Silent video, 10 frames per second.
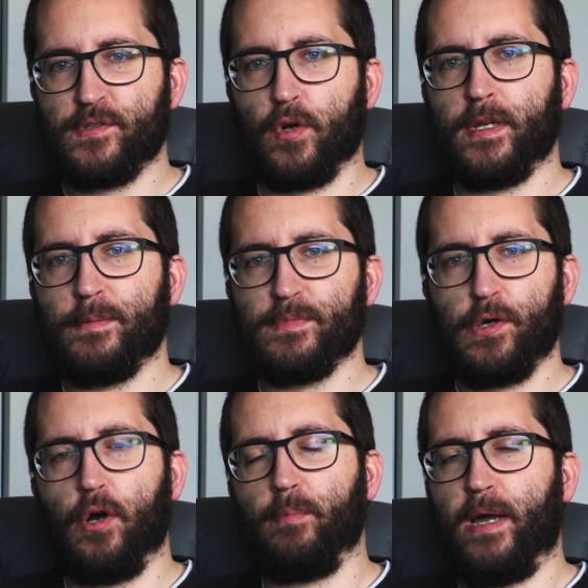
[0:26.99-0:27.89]
Strontium
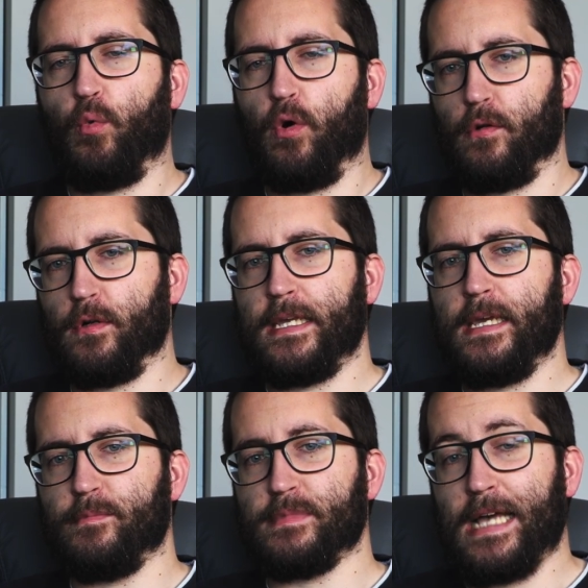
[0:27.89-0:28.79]
Dog by Warlord
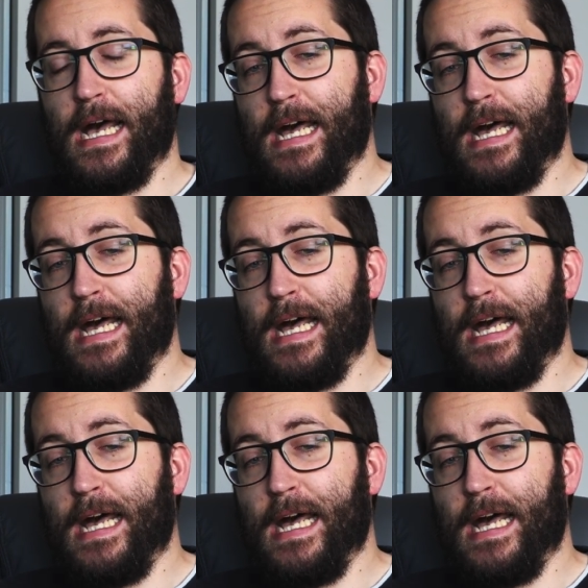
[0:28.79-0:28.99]
Games,